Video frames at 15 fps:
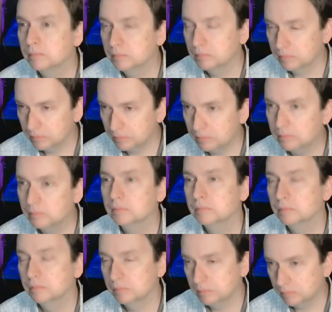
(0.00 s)
she does
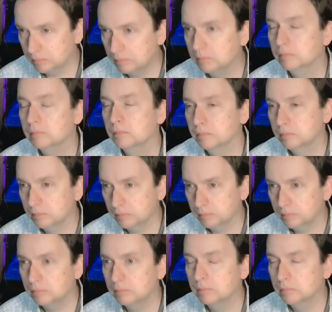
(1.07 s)
this is I want,
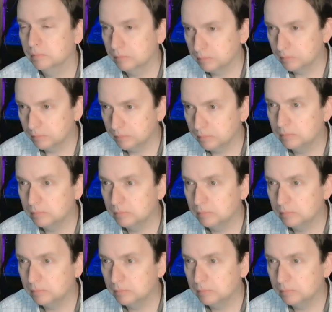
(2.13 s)
I need to do that because I,